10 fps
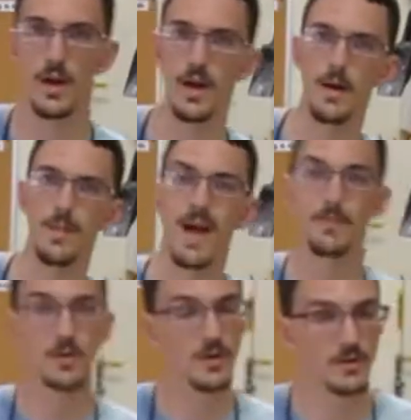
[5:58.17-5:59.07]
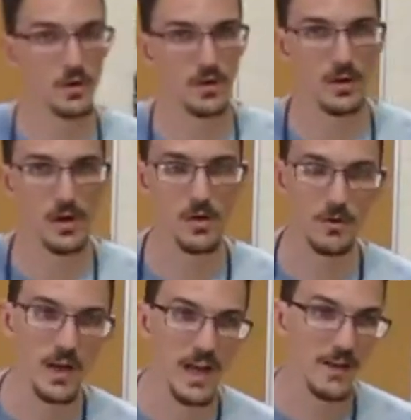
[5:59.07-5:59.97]
I'm going to do it
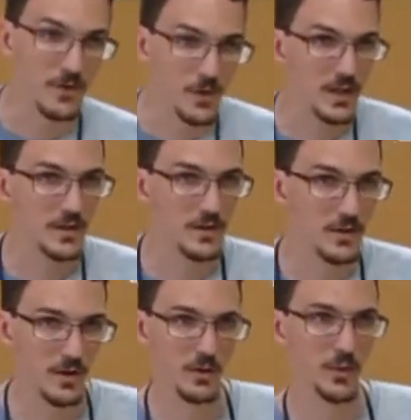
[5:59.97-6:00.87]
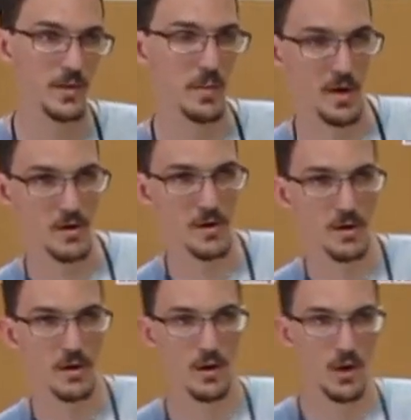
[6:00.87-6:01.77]
alone. If you need to do this with a
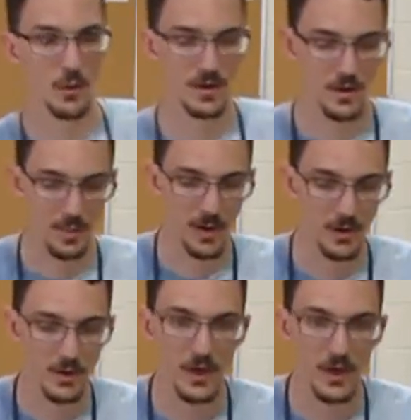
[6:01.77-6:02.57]
partner, where your partner